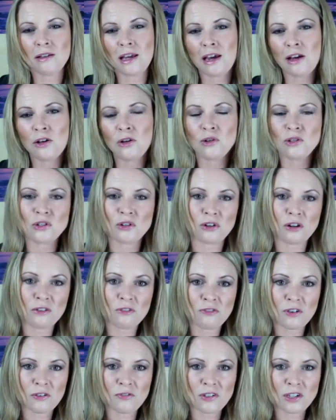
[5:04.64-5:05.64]
like closer to
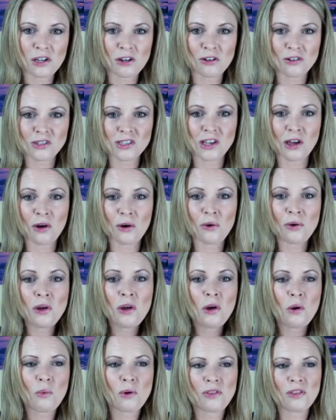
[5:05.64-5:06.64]
50 or so,
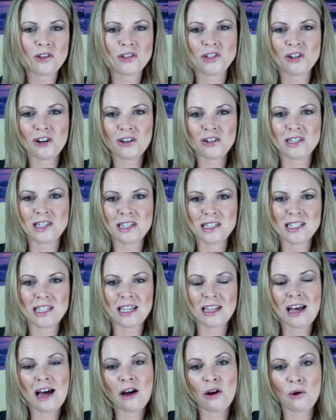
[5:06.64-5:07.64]
when they'll start to
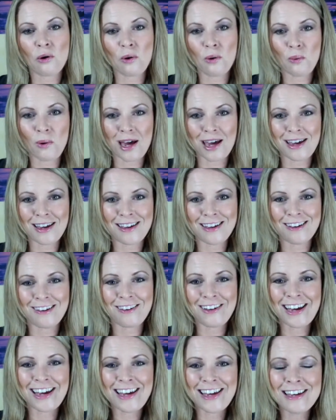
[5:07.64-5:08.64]
see that go away.
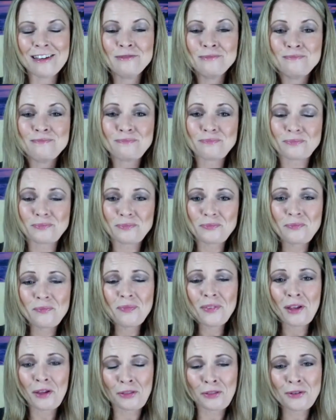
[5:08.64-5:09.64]
Okay?
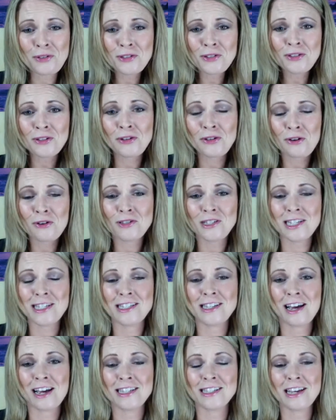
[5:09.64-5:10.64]
Those are the closest
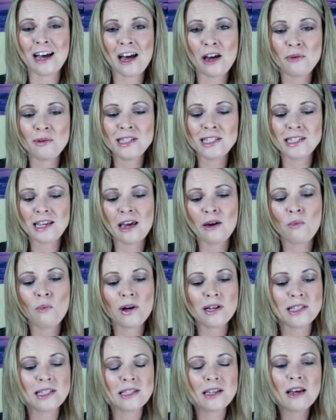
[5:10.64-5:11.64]
signs. I would say
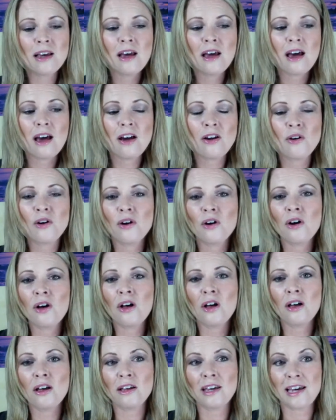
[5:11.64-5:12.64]
once a
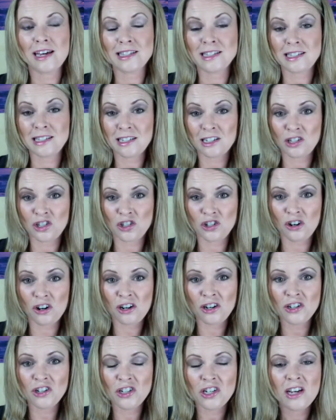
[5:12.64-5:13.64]
girl gets
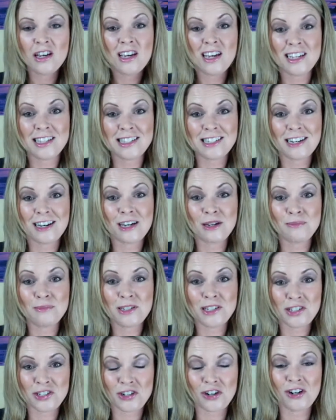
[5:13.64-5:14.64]
discharged, it's time
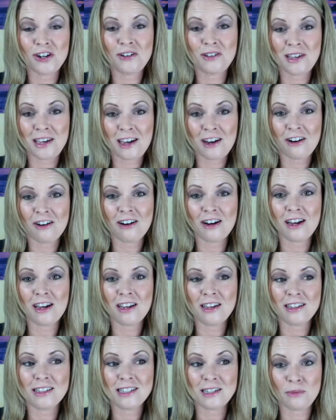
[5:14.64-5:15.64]
to start
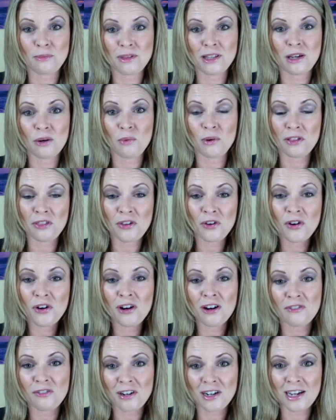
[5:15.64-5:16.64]
carrying something with her
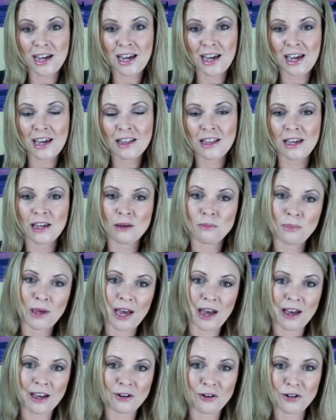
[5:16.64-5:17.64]
every day, like a
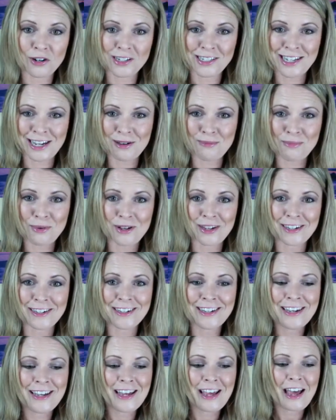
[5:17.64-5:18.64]
pad or a tampon.
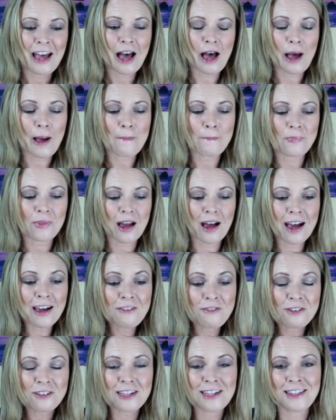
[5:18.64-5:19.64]
Um, I
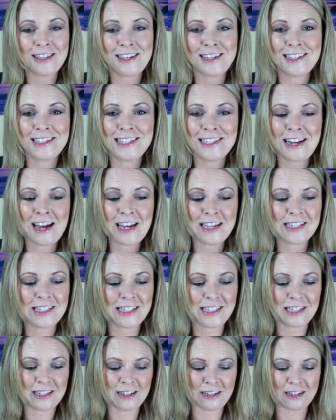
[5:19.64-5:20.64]
really think it's nice
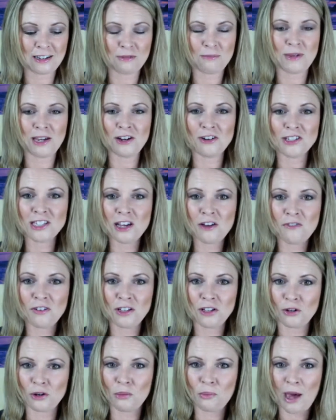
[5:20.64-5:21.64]
to make yourself a
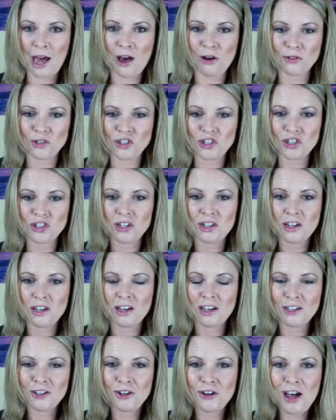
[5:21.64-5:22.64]
little pouch,
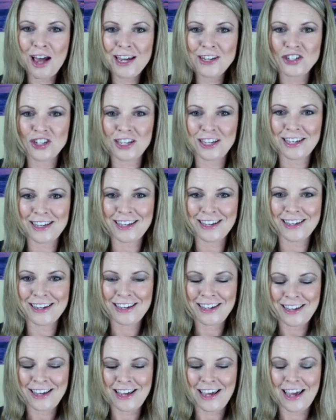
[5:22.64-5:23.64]
a little hygiene kit.
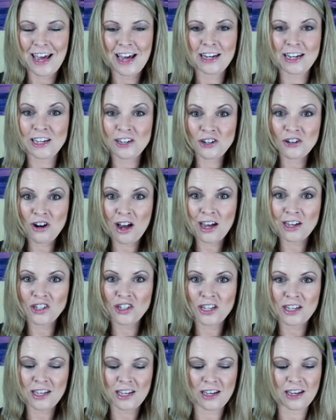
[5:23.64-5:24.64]
And in your
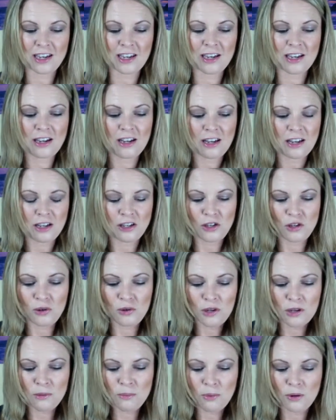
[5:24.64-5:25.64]
hygiene kit, you
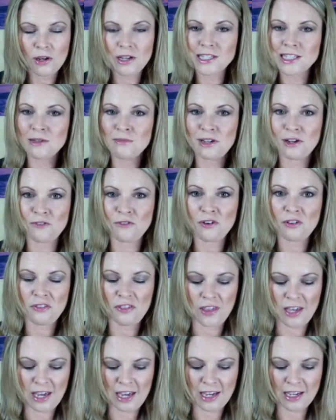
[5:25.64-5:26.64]
can put some different
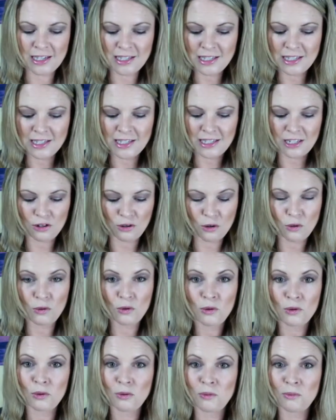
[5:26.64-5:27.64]
things
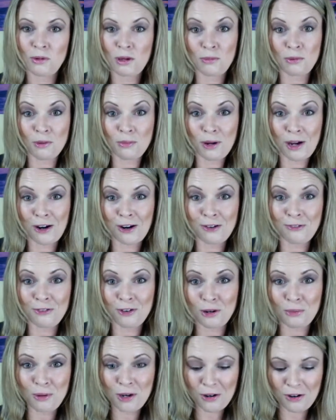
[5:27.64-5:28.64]
to be prepared for
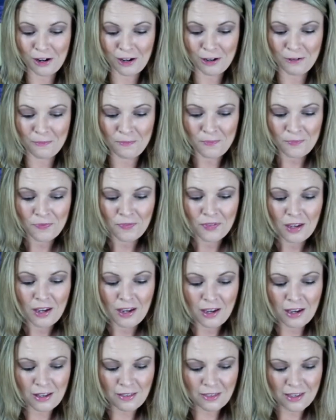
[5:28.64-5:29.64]
your period
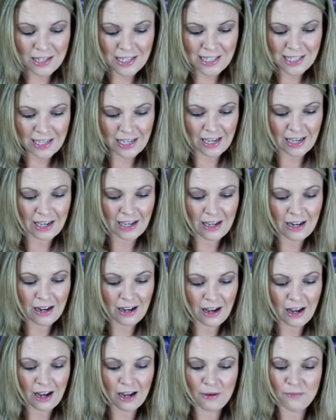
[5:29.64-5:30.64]
in this kit,
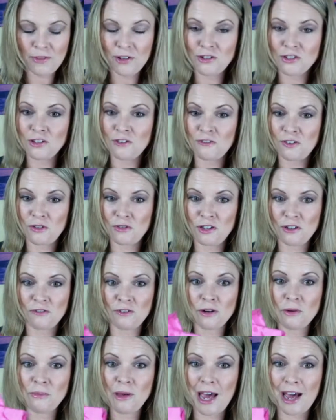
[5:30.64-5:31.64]
um, there's a few
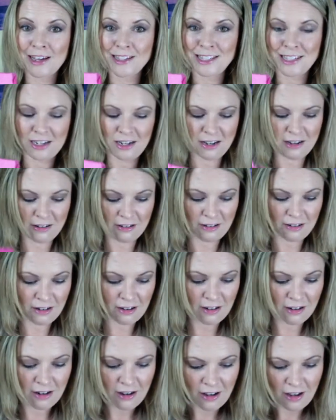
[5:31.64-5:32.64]
different pads in
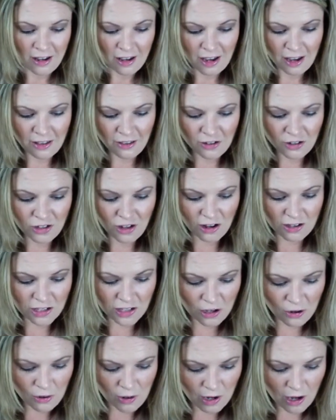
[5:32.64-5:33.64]
here, and there's
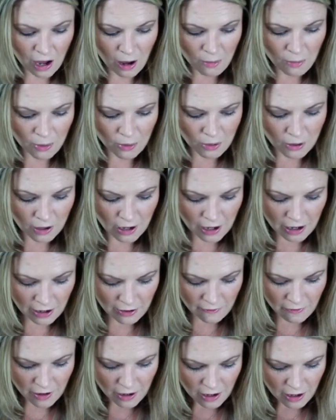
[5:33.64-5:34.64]
also a couple
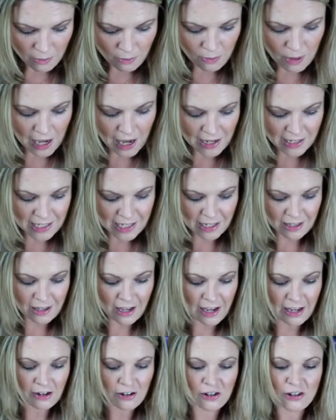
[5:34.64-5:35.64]
of panty
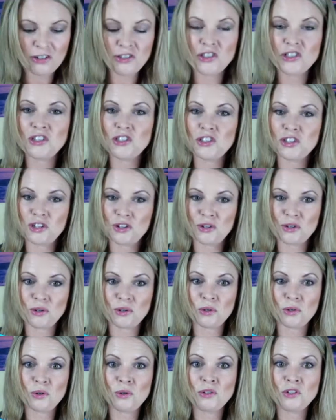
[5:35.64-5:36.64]
liners
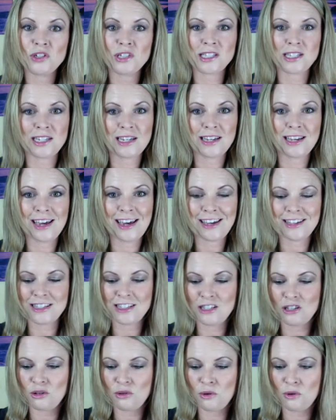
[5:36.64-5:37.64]
too, just in
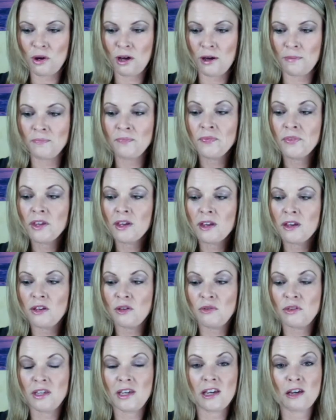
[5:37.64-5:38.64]
case you um,
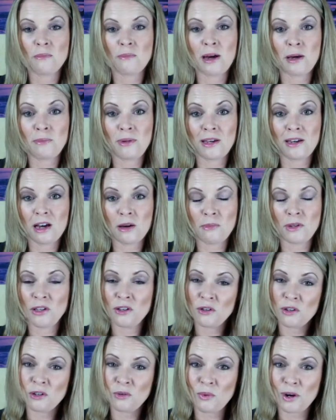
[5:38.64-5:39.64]
you think it might be coming,
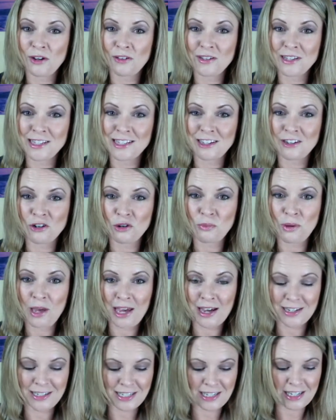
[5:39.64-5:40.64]
you can wear this in your
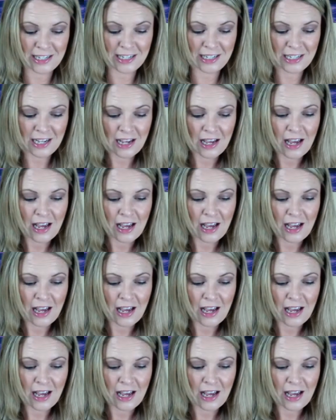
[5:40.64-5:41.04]
panties.